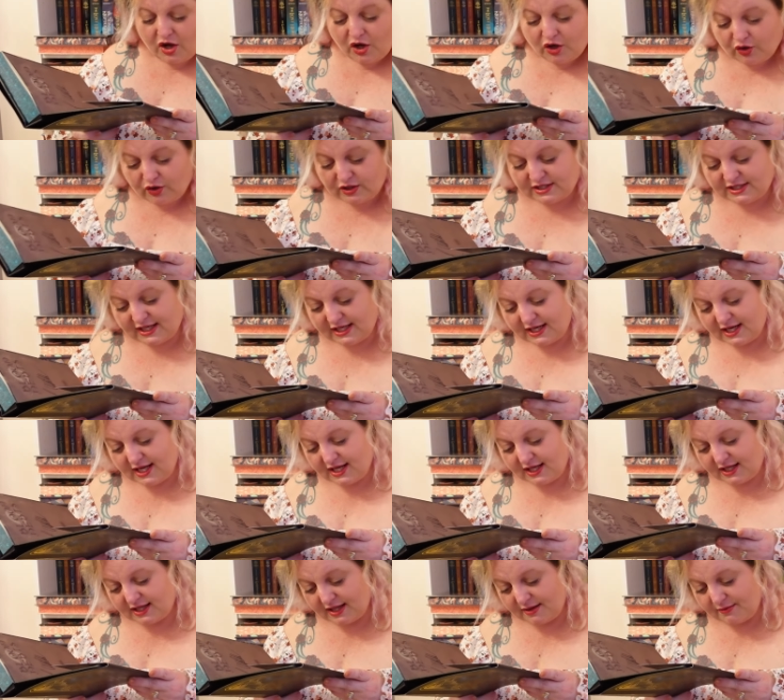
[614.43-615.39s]
Christina
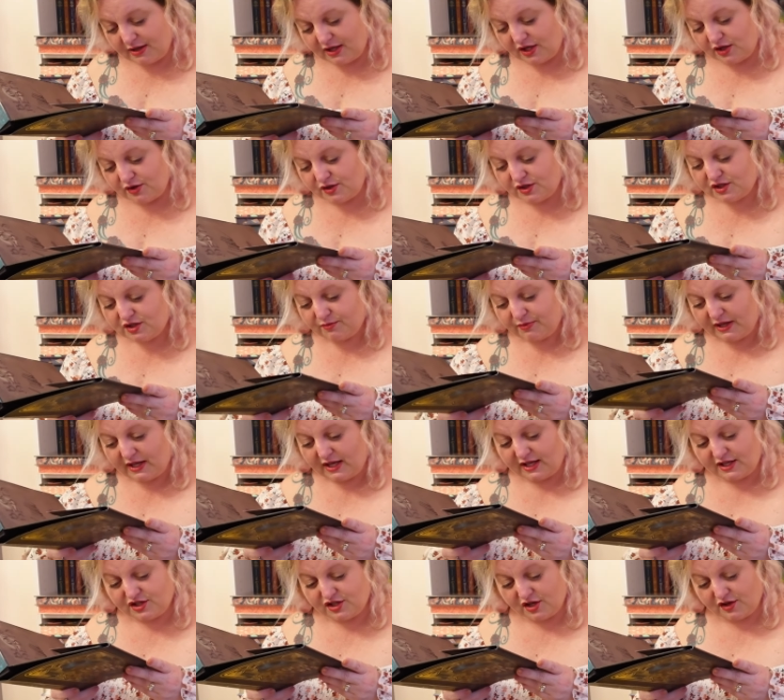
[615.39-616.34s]
and Clement used to be
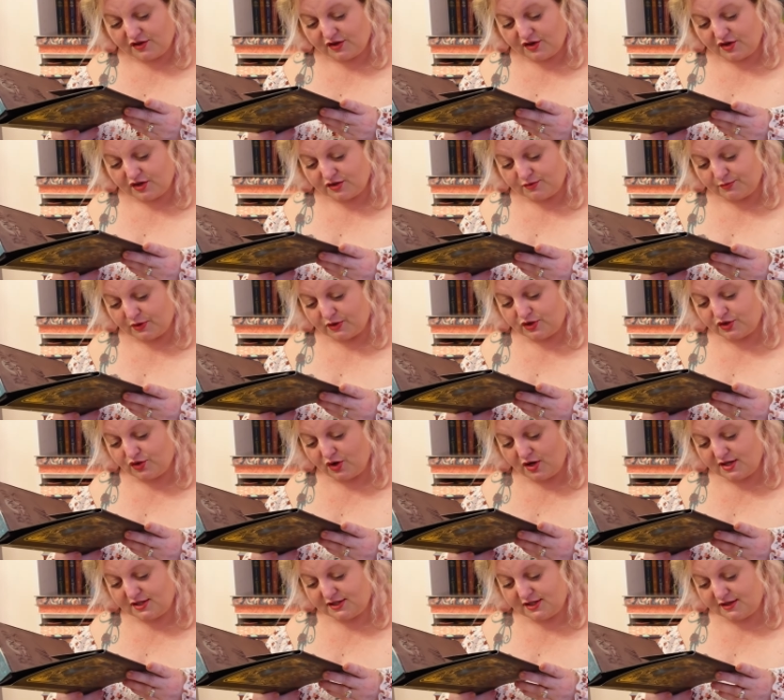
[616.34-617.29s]
each other's most
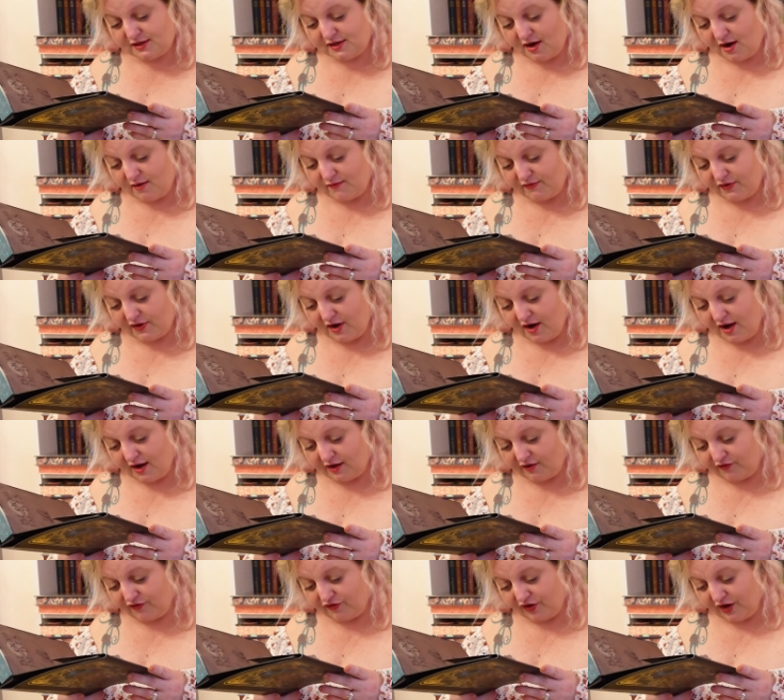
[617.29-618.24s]
trusted confidant
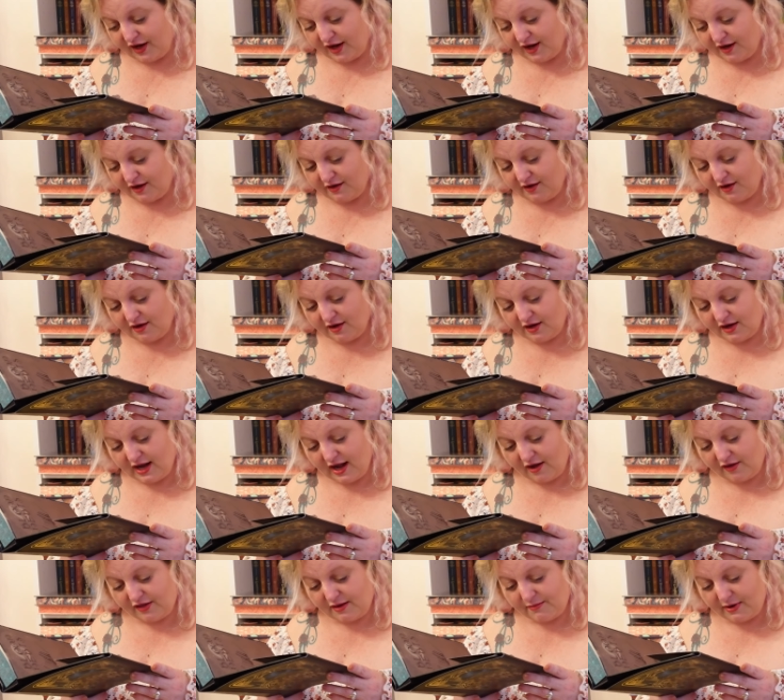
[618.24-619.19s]
and friend.
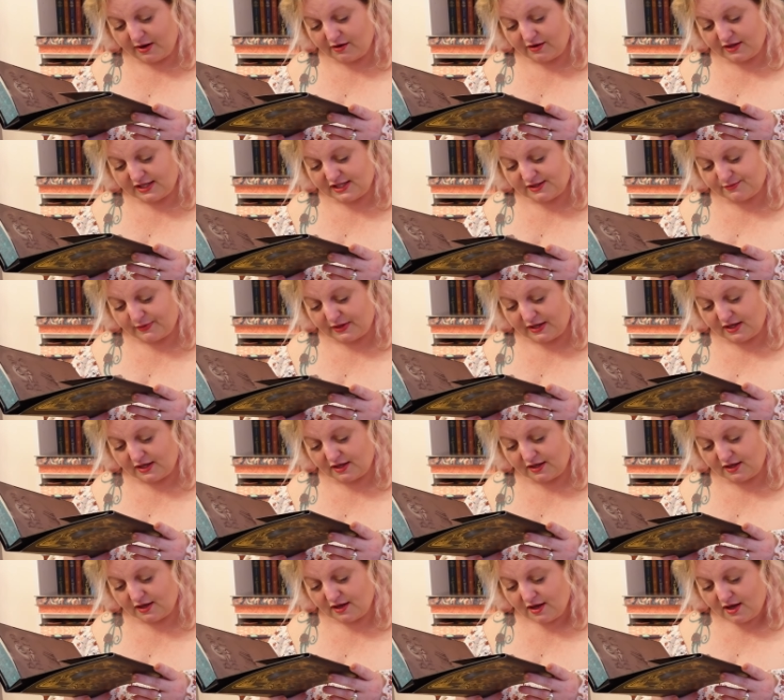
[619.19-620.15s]
Now they barely
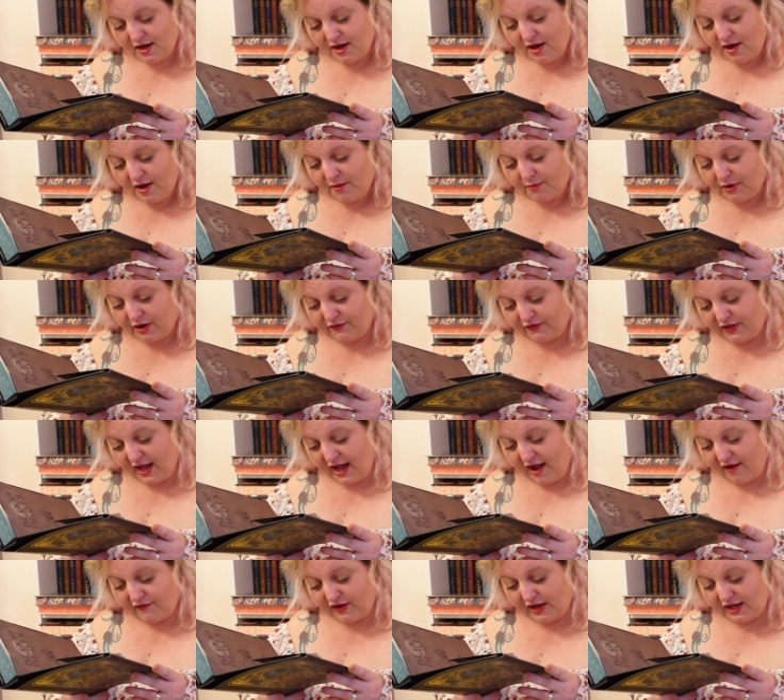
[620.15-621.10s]
speak. But if they
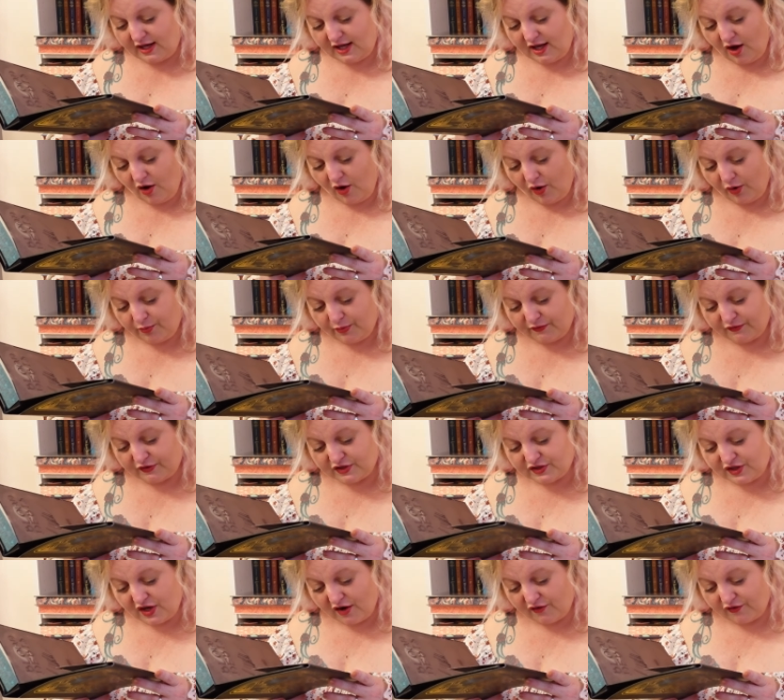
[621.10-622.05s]
have any hope of
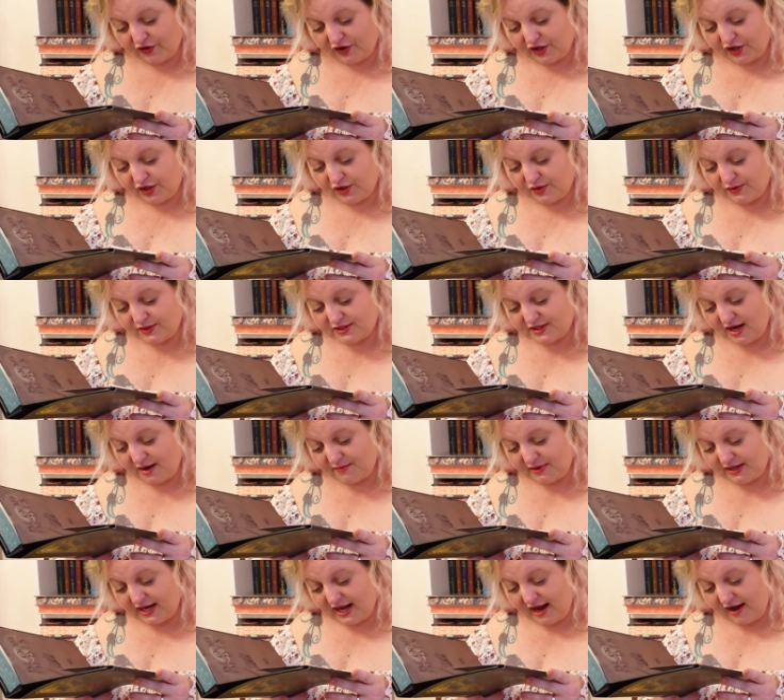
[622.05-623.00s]
discovering who is
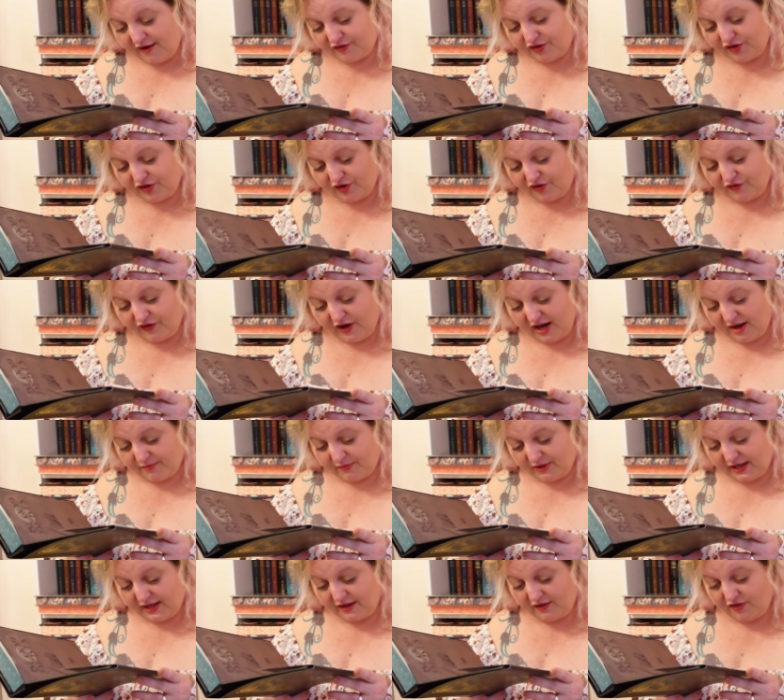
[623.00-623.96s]
coming after their
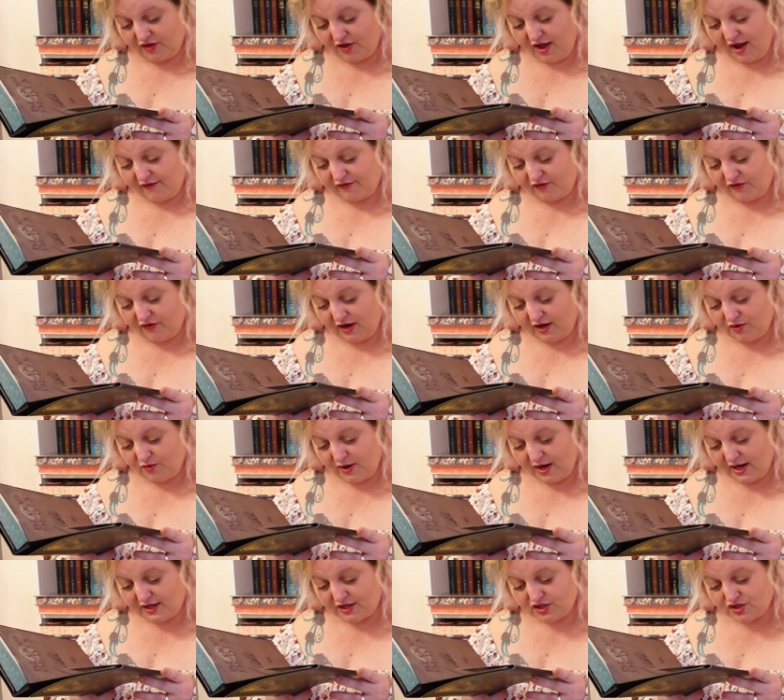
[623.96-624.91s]
family, they'll have to find a
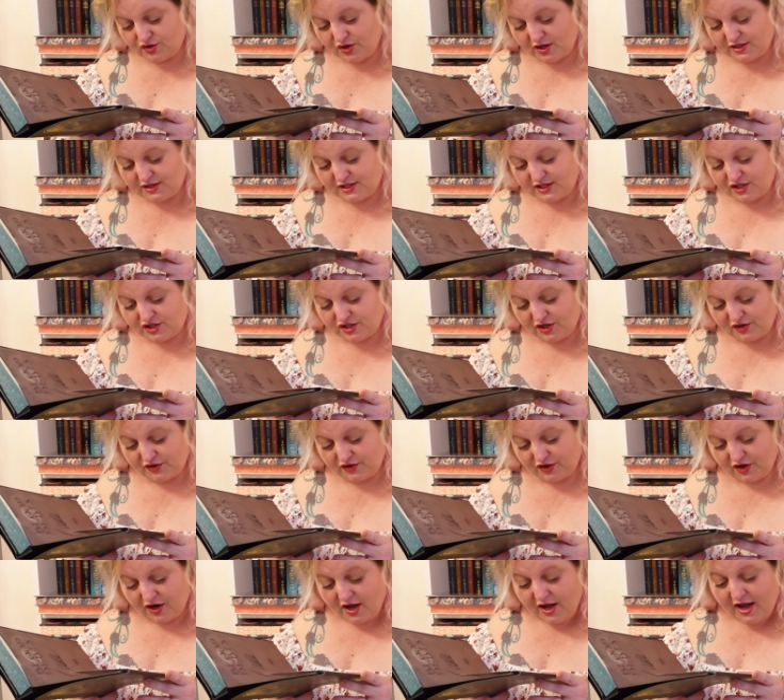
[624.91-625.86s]
way to trust each
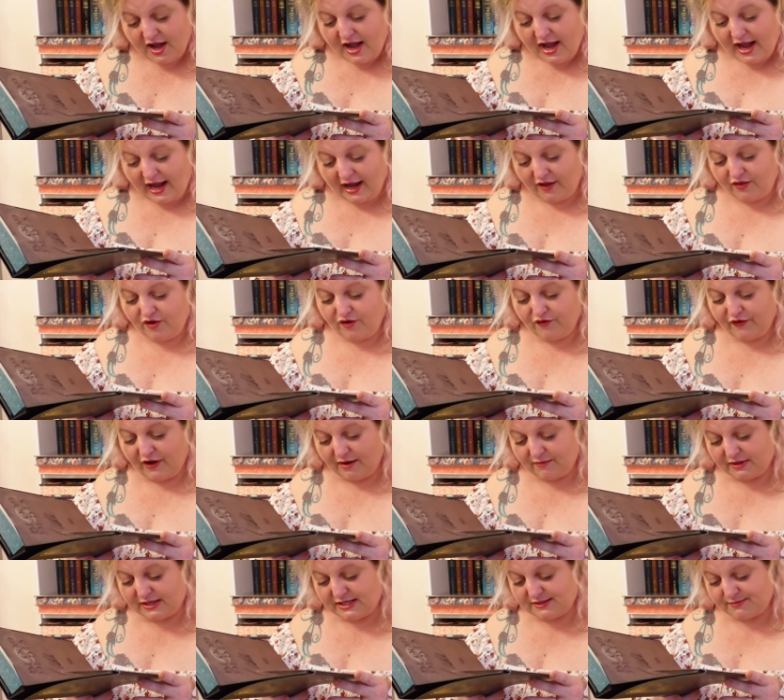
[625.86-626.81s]
other and their
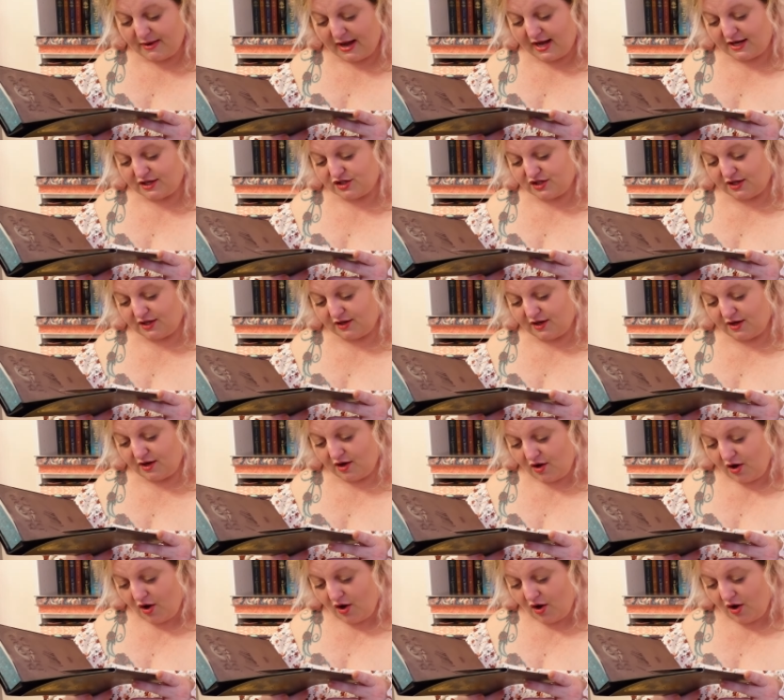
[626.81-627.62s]
family's magic,